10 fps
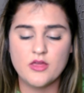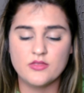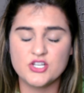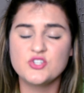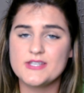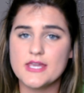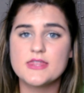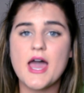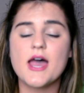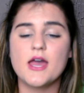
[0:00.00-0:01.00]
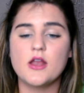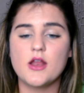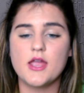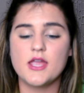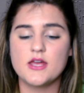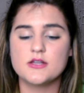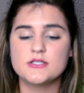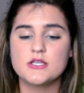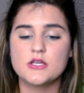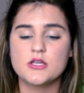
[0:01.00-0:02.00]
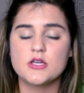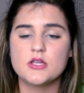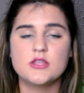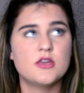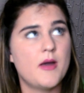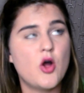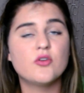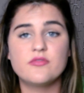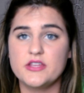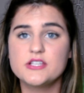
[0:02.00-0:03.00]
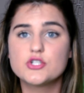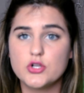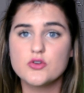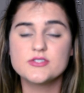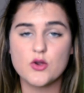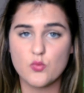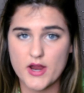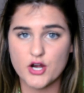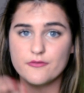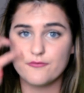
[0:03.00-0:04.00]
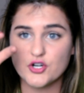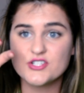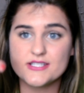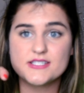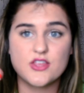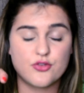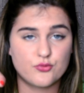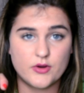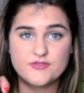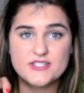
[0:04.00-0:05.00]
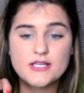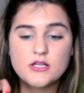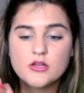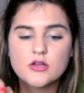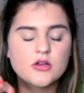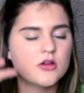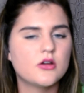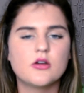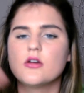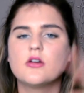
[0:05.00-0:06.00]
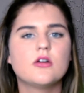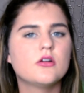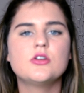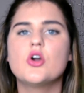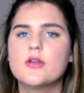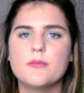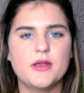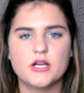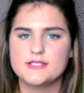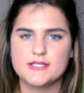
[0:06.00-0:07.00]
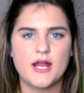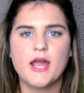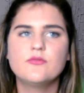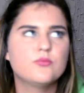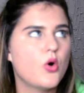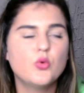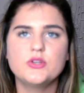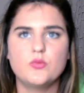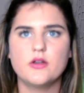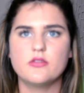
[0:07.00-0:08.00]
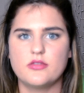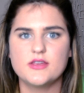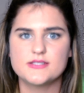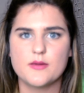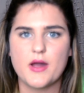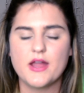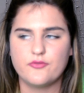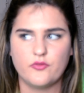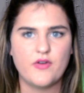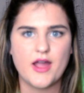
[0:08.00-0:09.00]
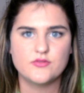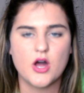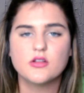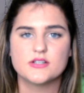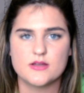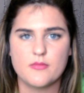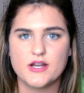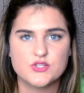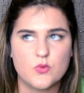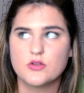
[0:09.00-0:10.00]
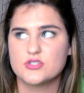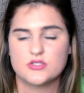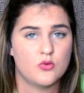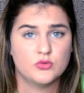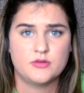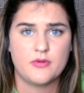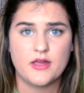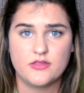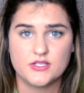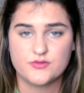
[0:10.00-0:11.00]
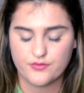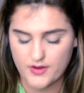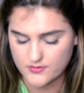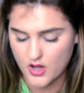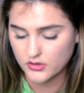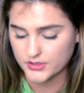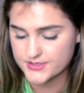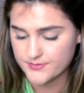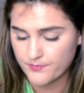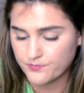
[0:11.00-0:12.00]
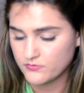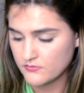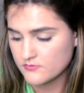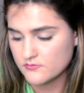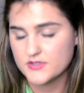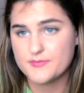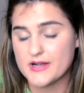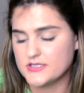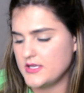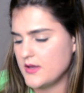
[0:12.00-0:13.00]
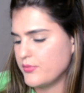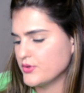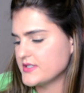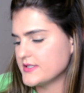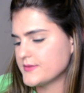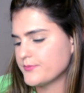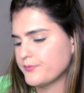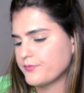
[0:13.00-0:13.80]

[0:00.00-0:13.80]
Then you take that and the amount of these clothes I wear versus the thrifted, no comparison. I only wear the things I buy for $5. I might as well just only buy things for $5. It's back to the impulses.